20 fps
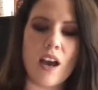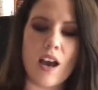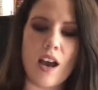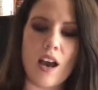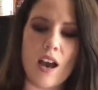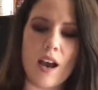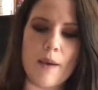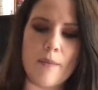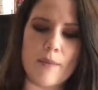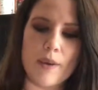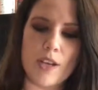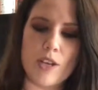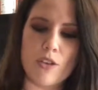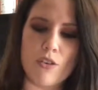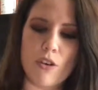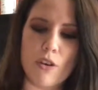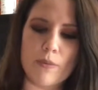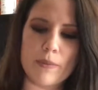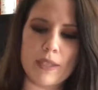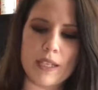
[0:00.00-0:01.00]
Um,
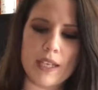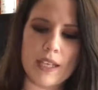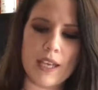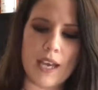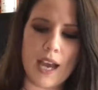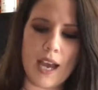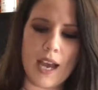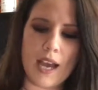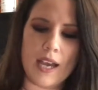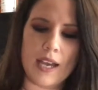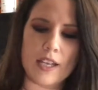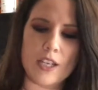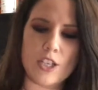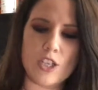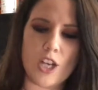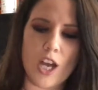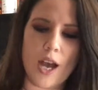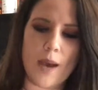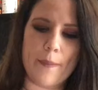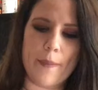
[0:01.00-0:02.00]
normally I
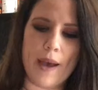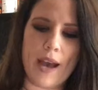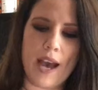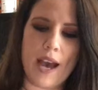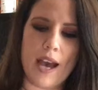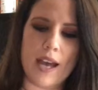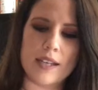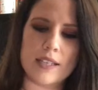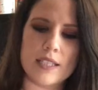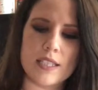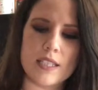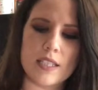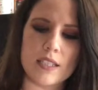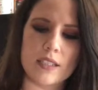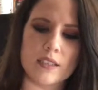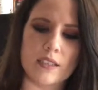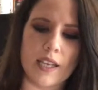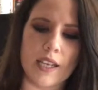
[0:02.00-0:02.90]
shop at